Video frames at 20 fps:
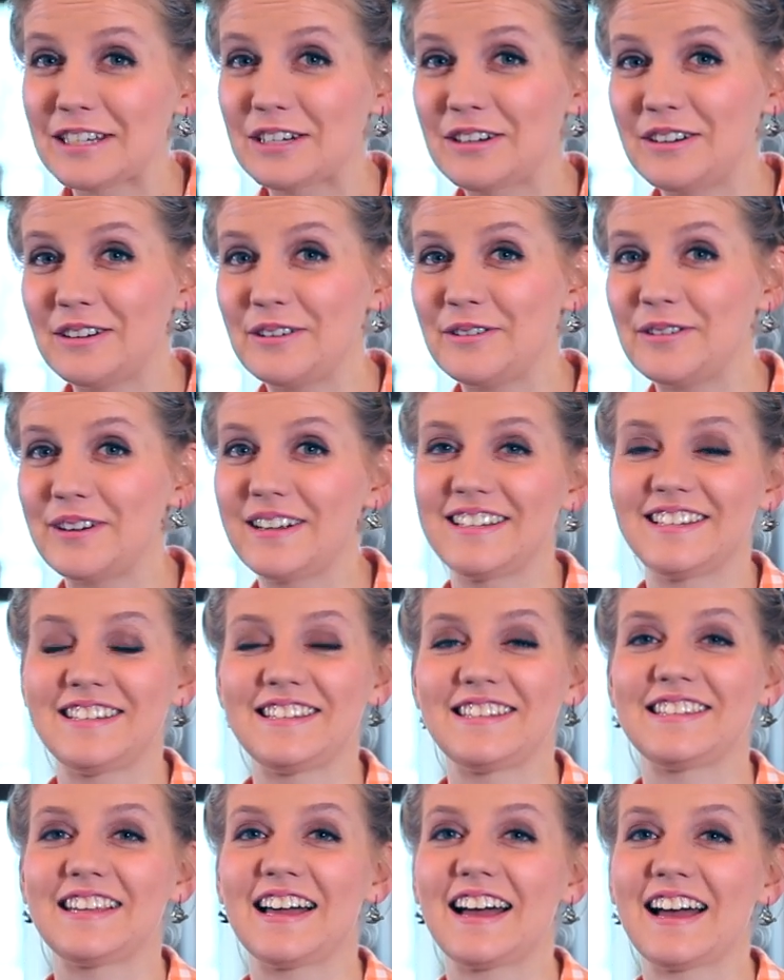to
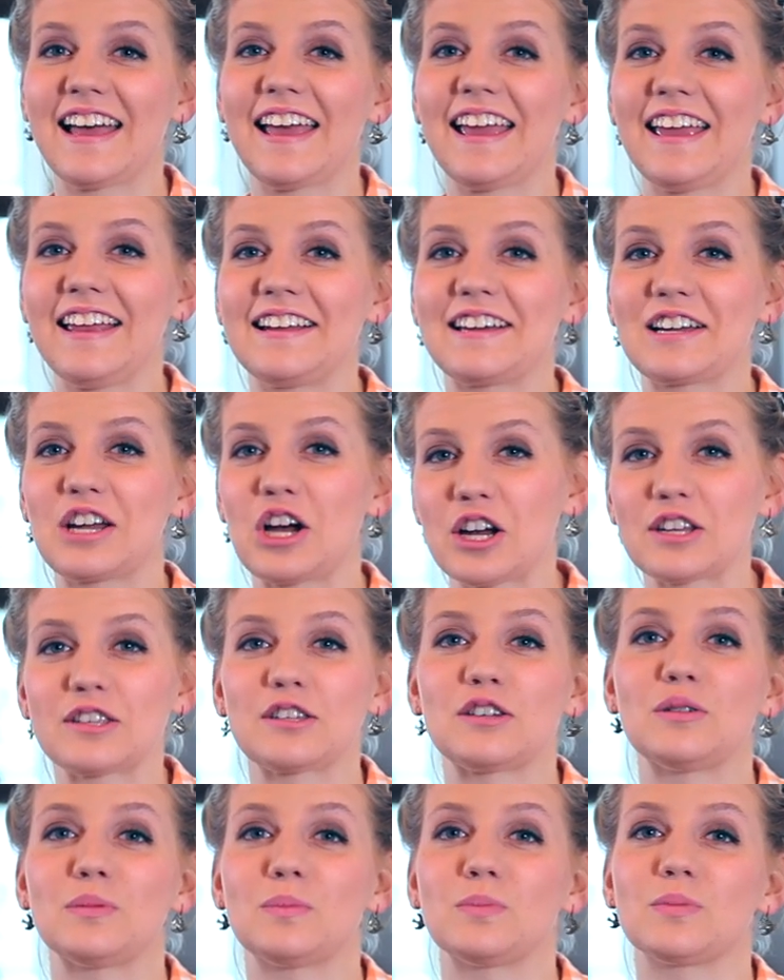design
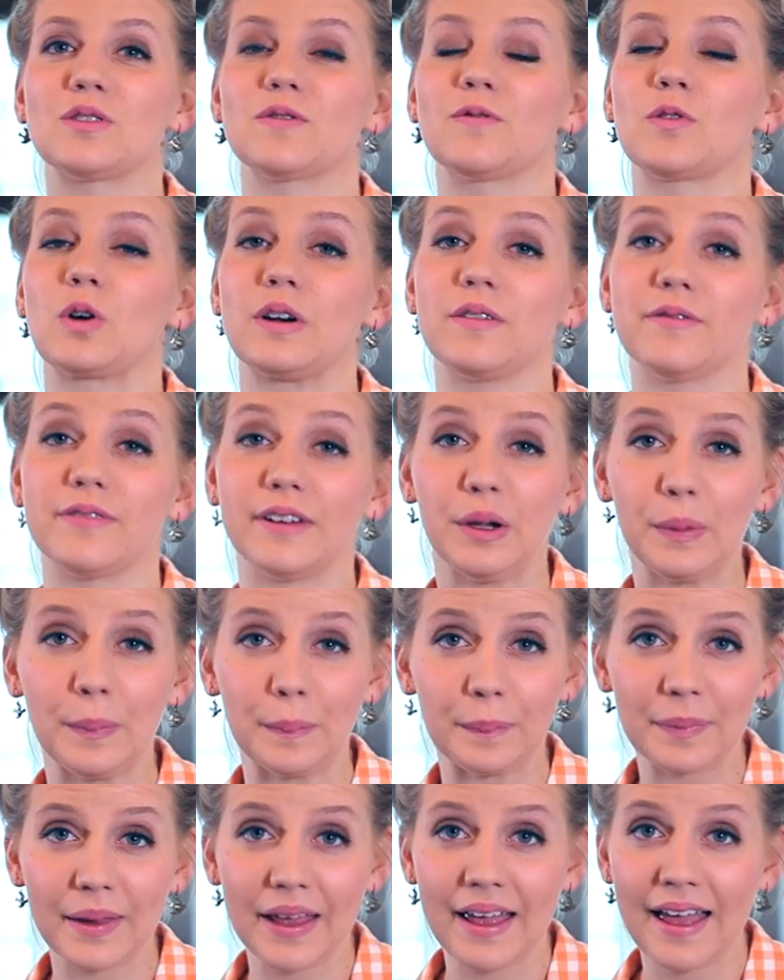costumes for a
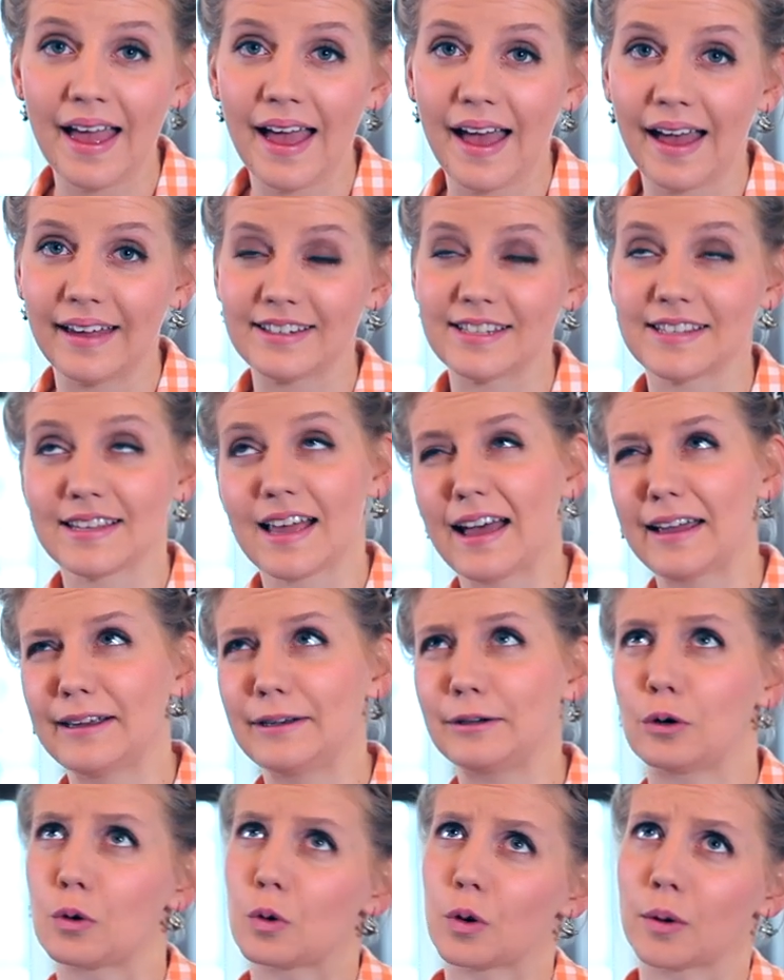film.
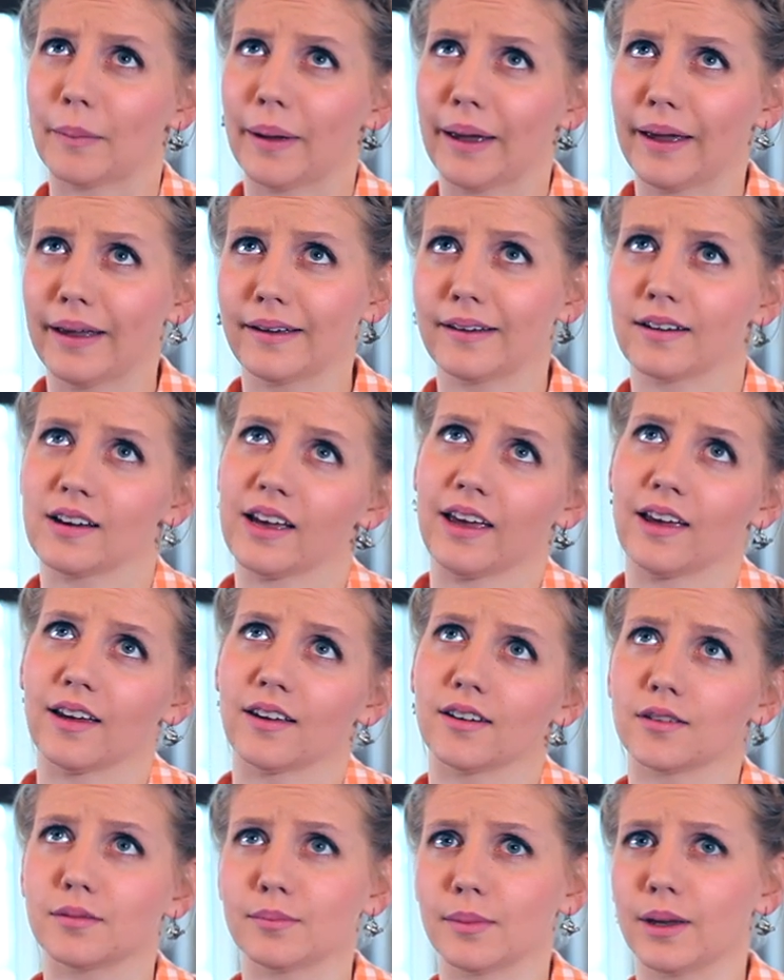Design or make
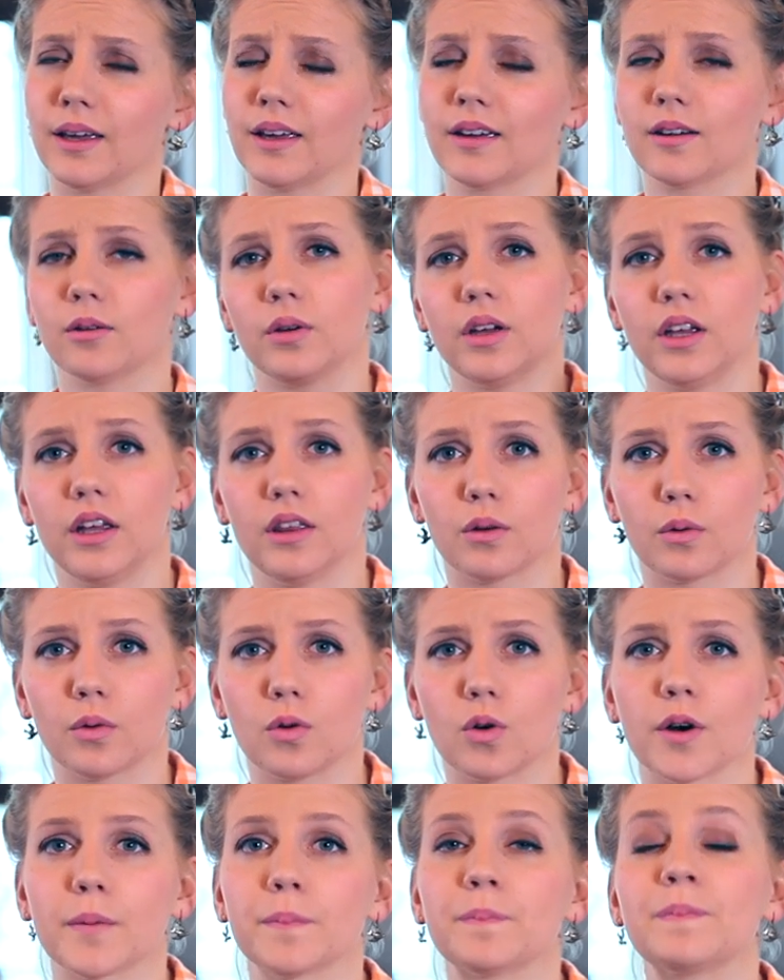and make, either
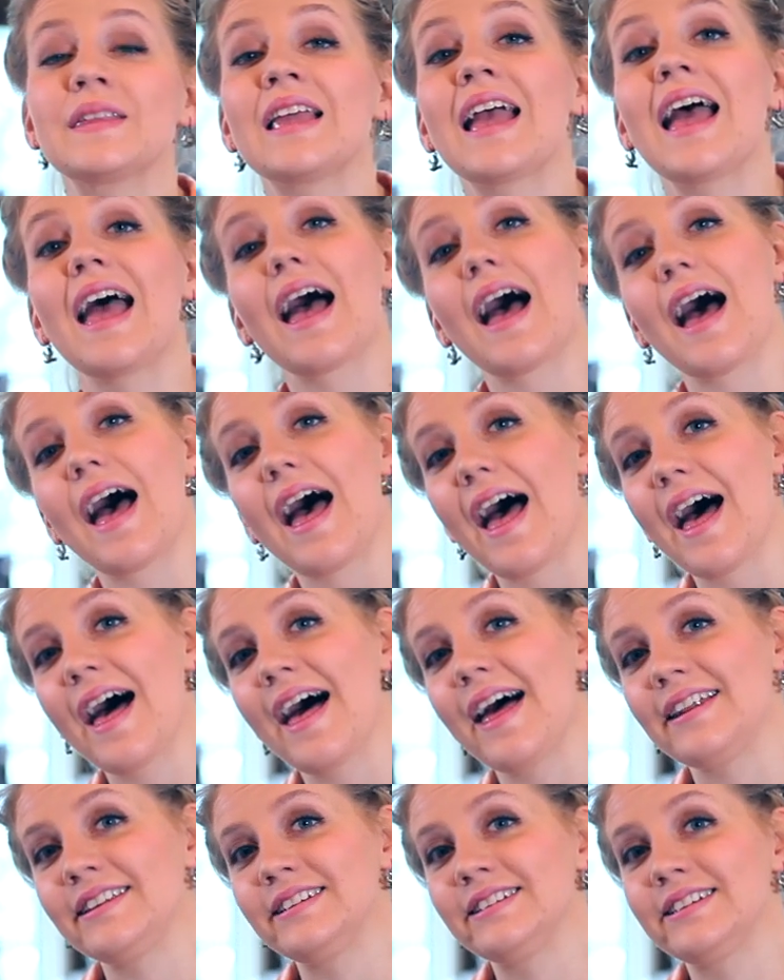or.
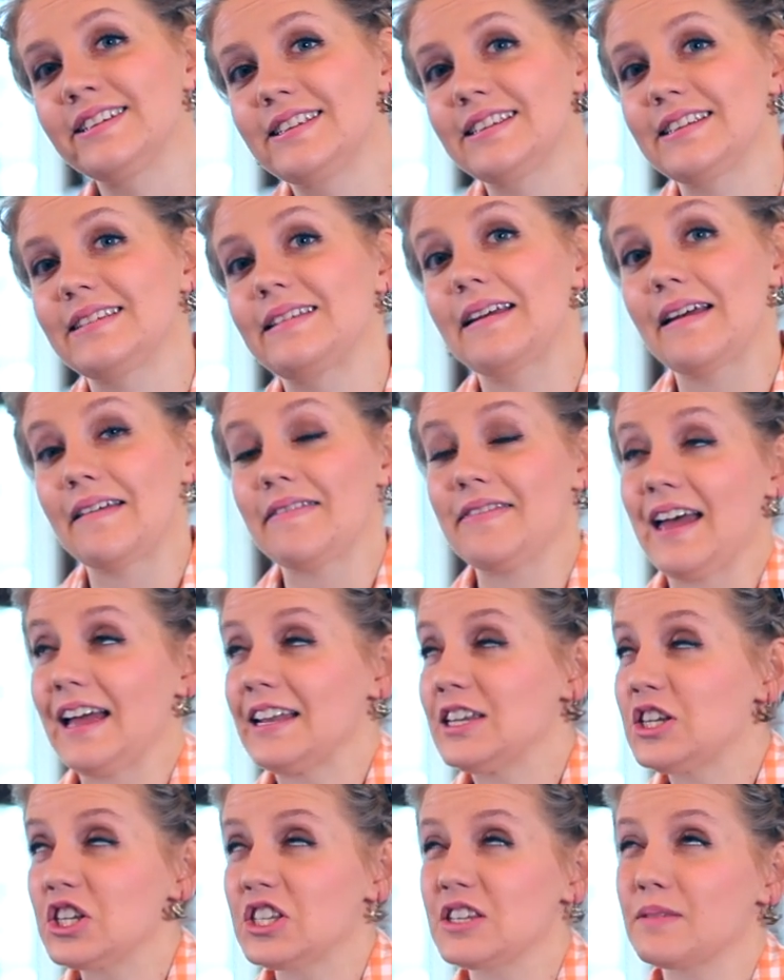And
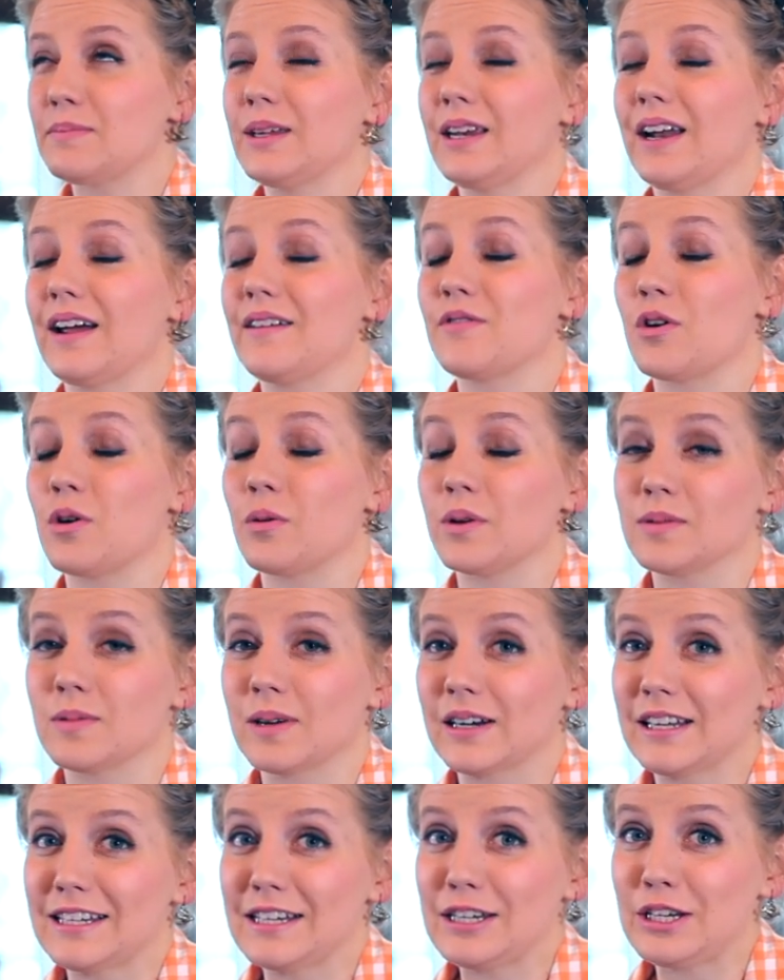that's just something I've always
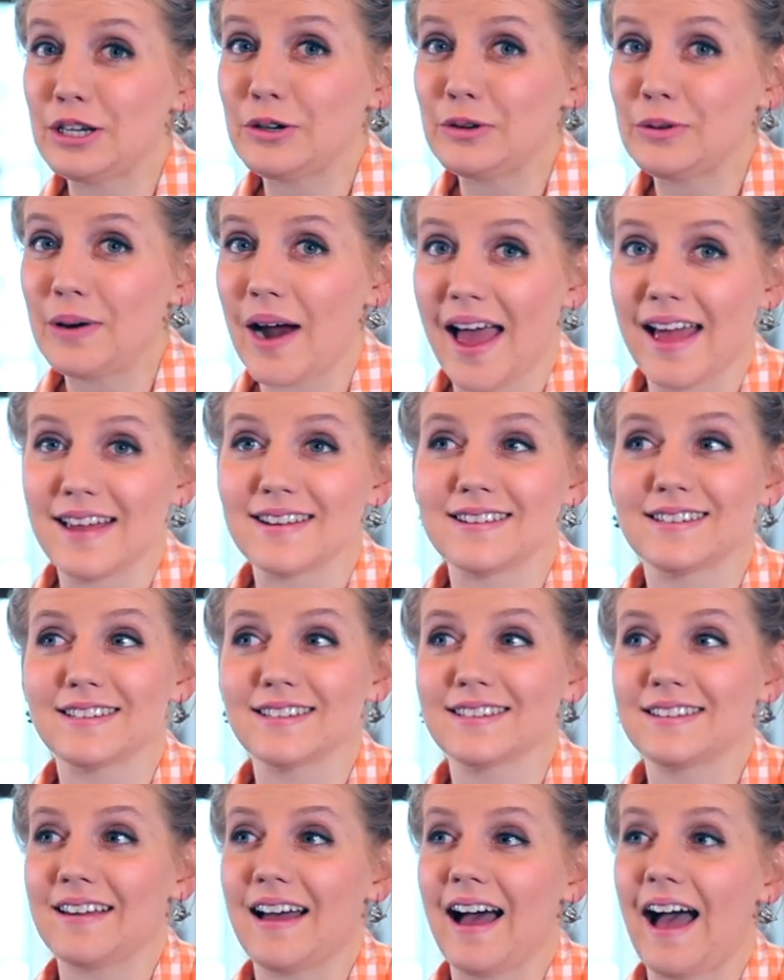wanted to do
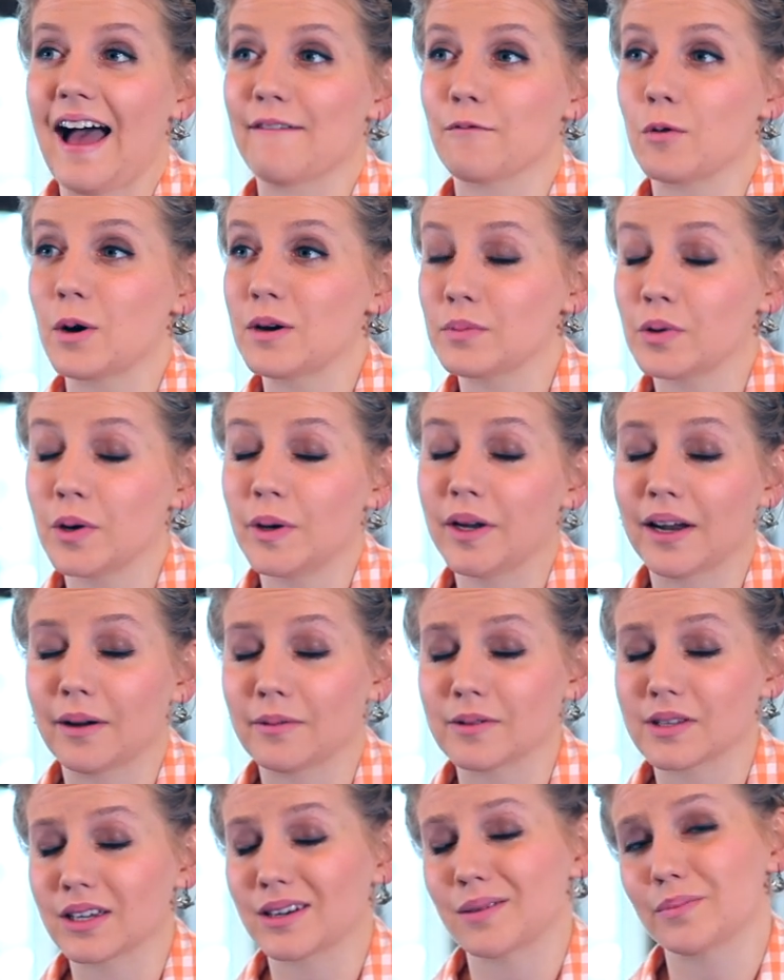and at one point I
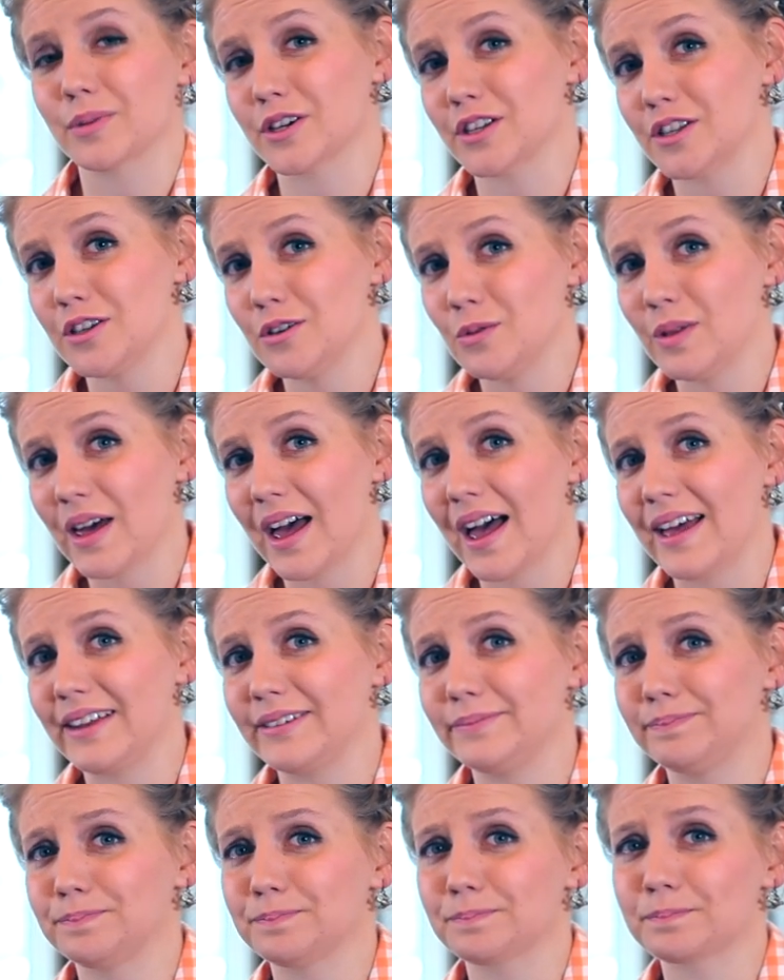was gonna pursue
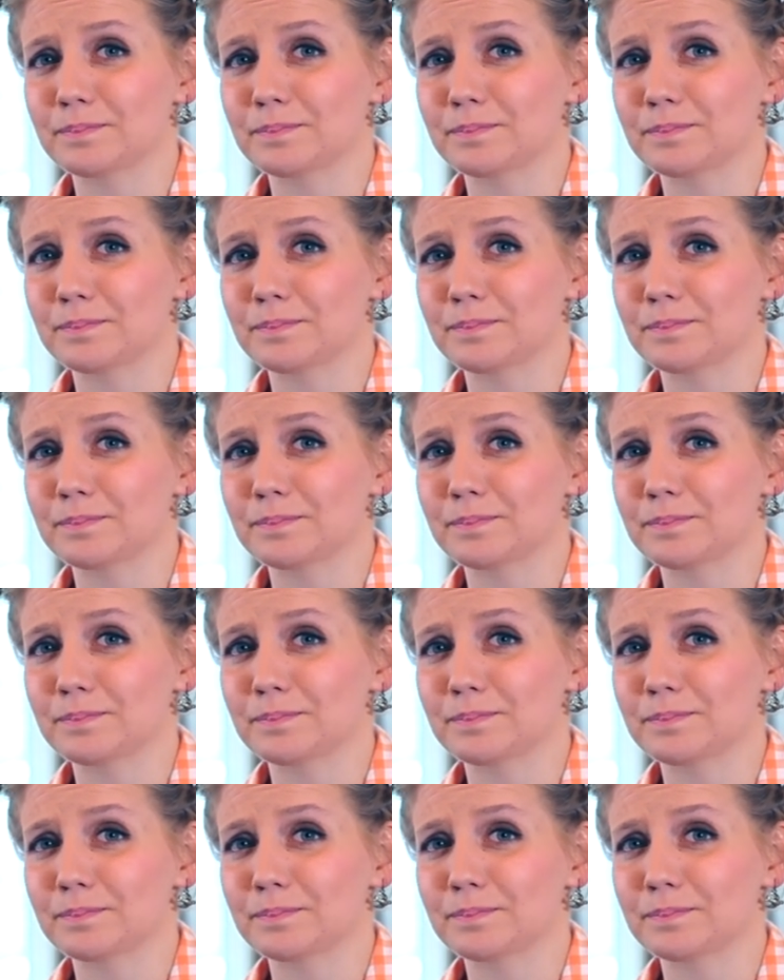that,